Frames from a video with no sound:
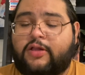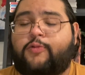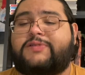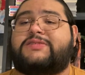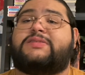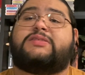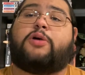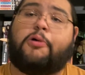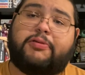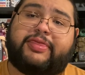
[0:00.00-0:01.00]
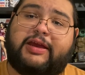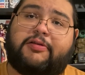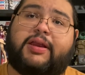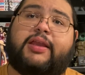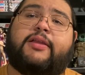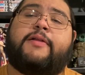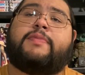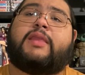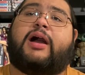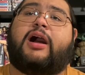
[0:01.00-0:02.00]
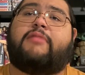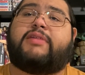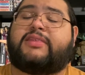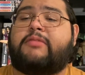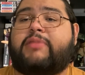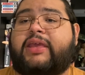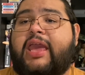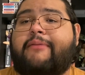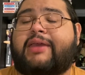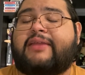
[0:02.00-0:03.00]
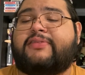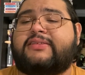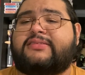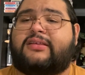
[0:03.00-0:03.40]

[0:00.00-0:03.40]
which is this old theory that then became kind of this